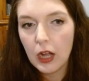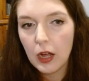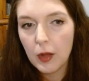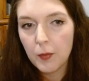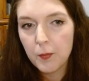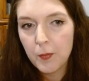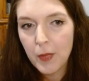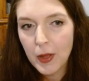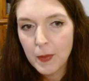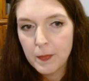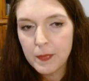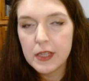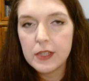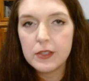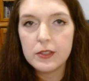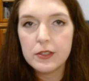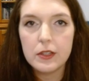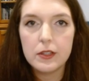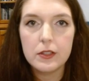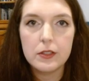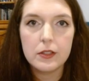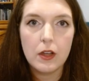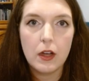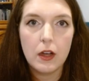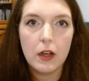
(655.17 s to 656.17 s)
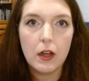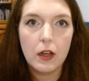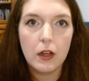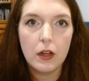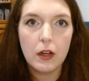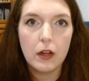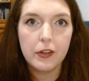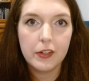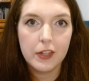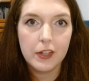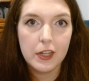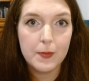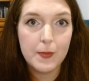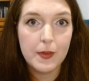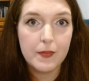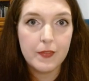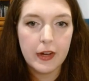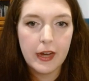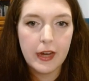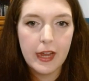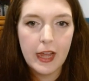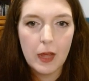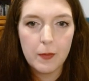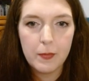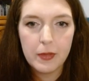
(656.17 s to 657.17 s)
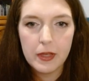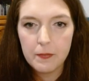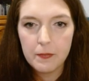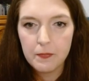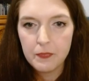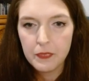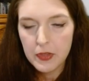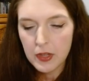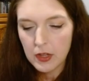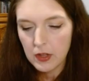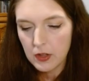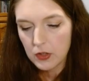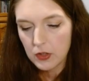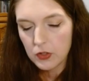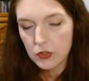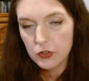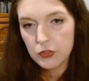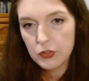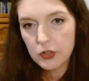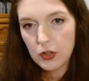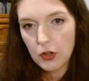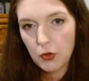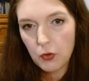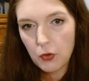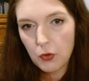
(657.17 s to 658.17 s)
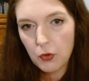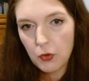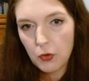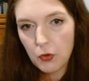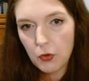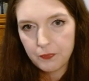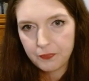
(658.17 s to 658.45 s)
my pieces are going to be very happy. So